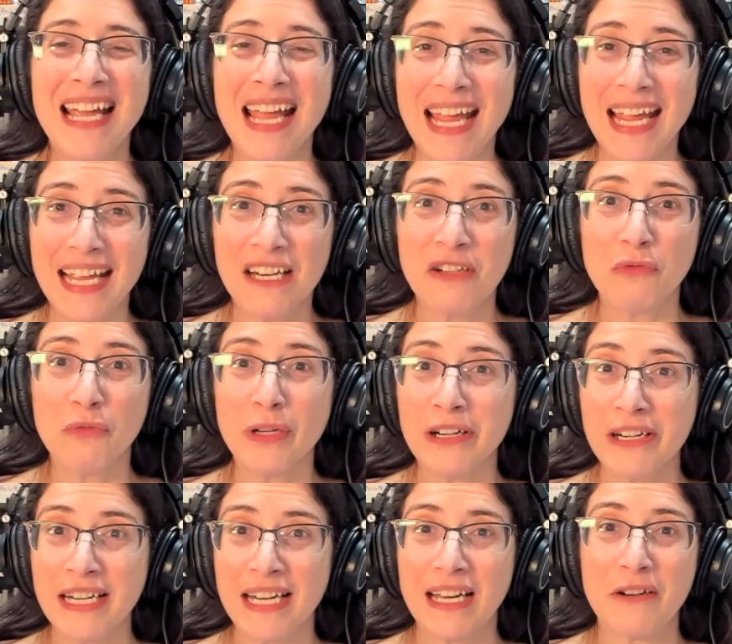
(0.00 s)
and we are
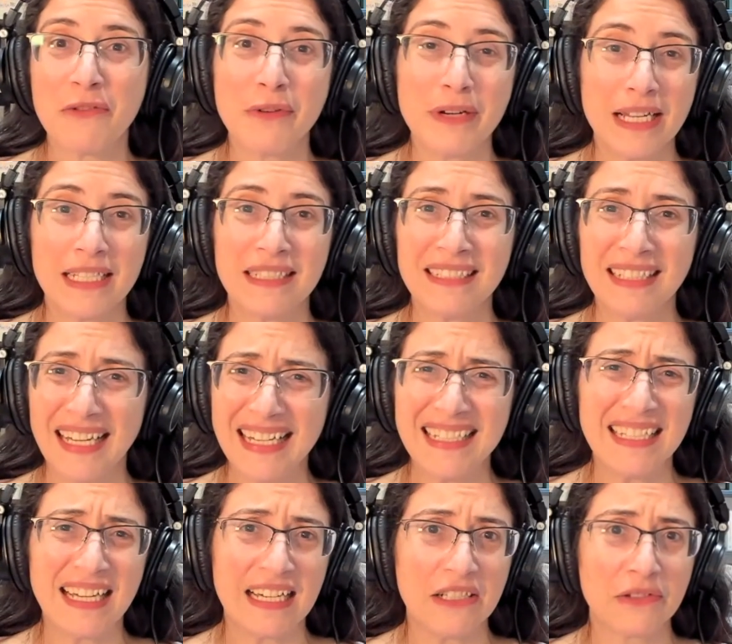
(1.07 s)
now at
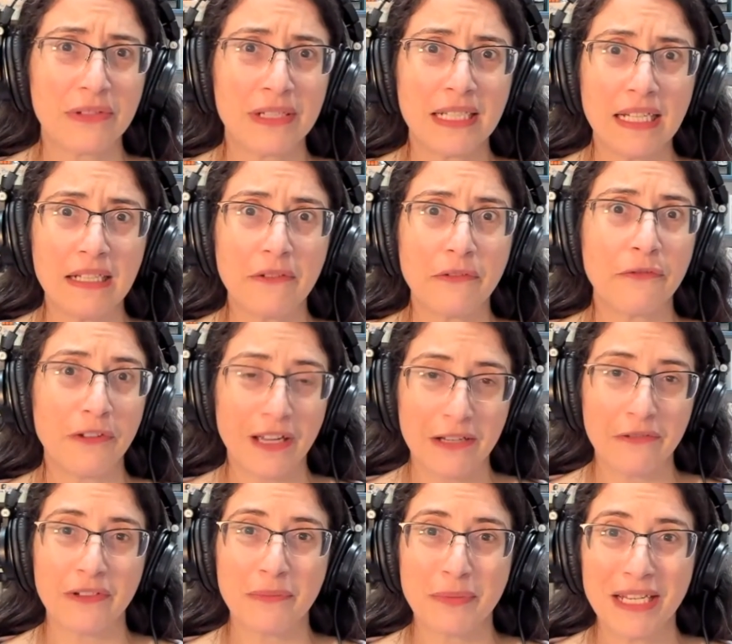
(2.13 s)

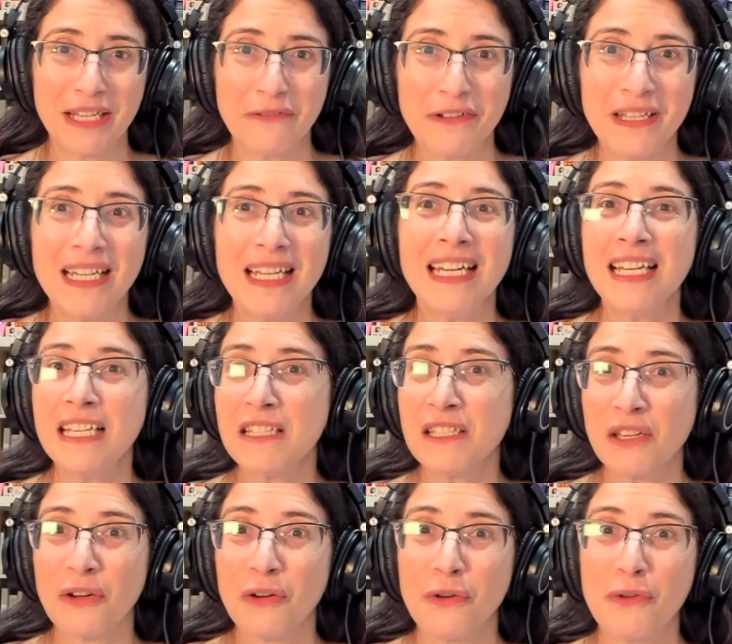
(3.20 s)
805, I believe.
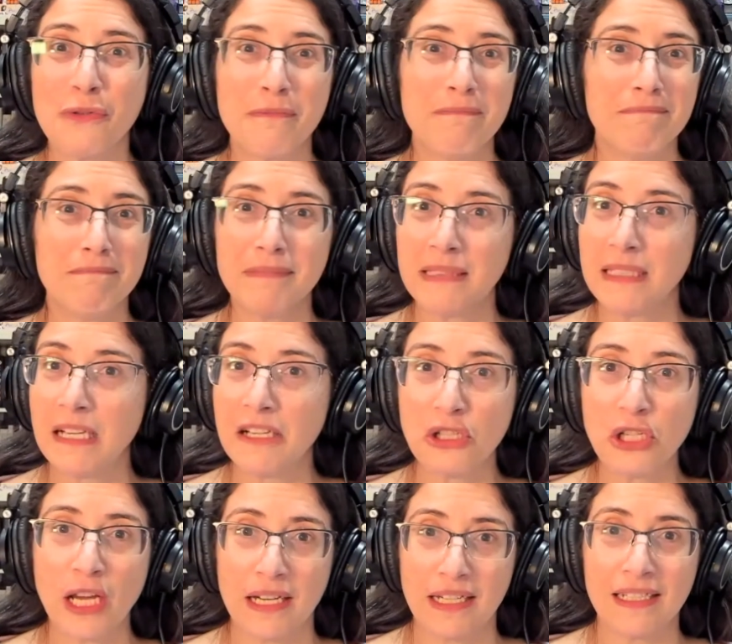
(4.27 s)
So the
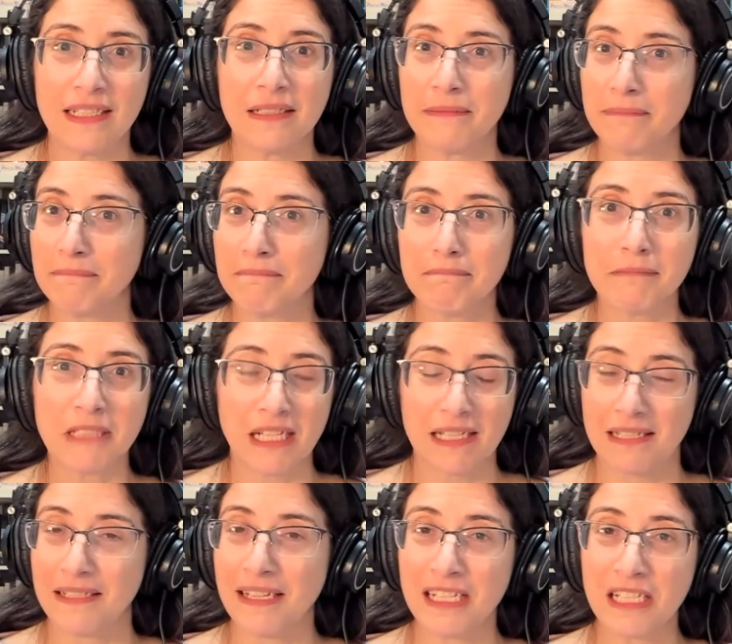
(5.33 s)
channel
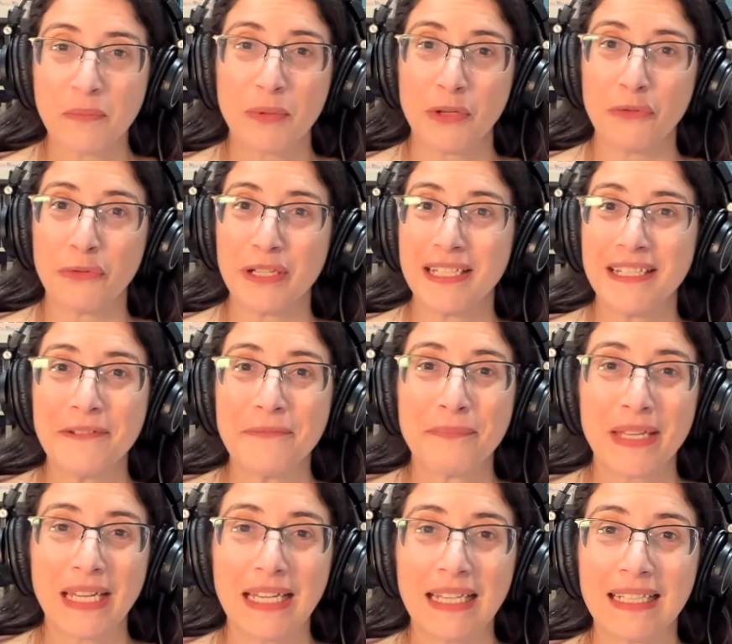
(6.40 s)
just exploded
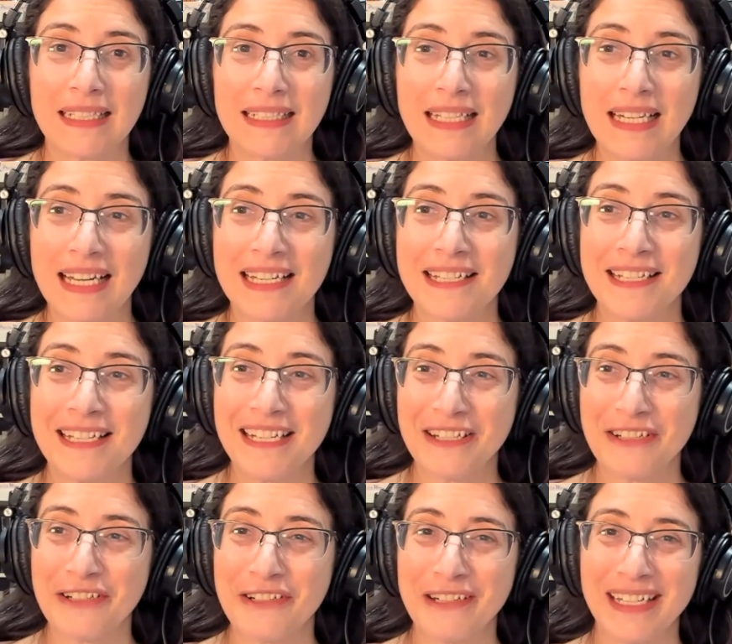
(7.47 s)
in the last
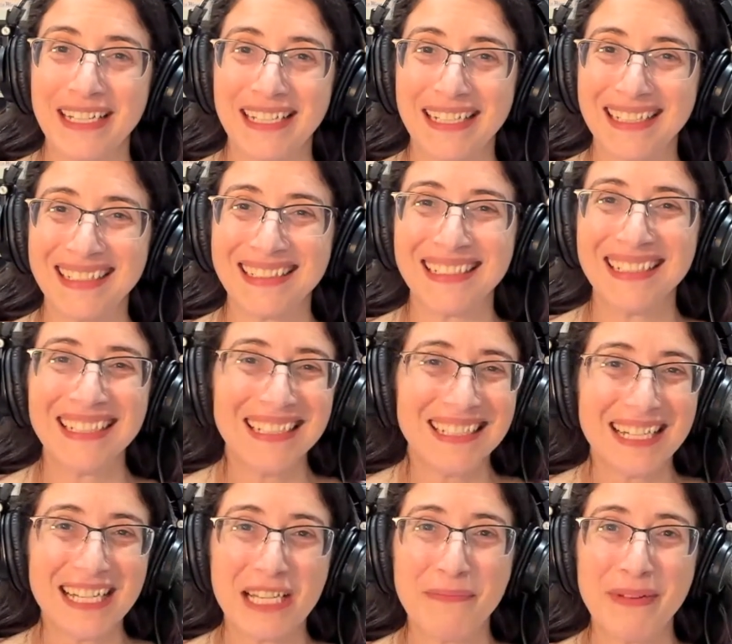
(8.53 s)
year and
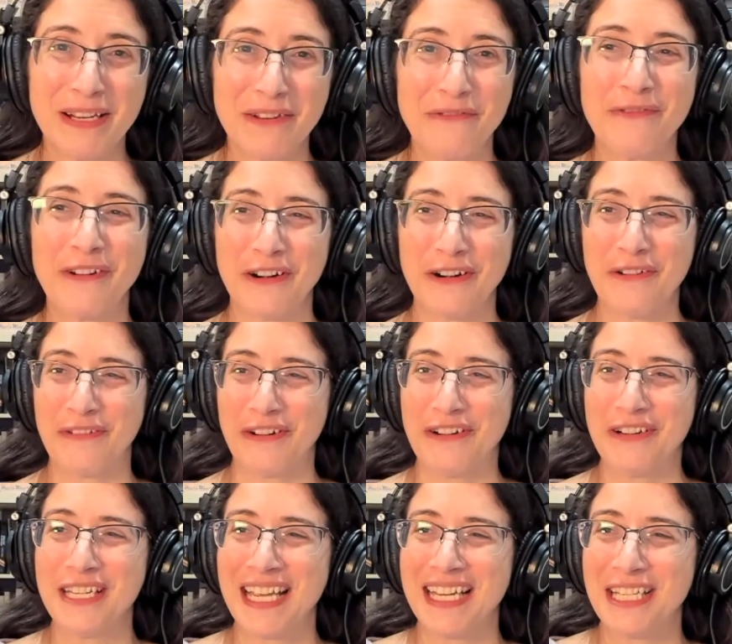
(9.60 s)
it's been very, very
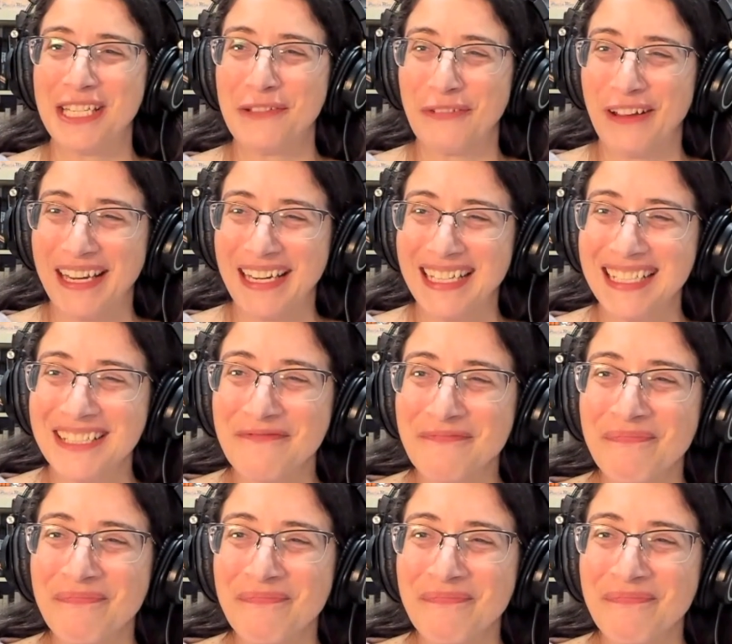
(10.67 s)
satisfying.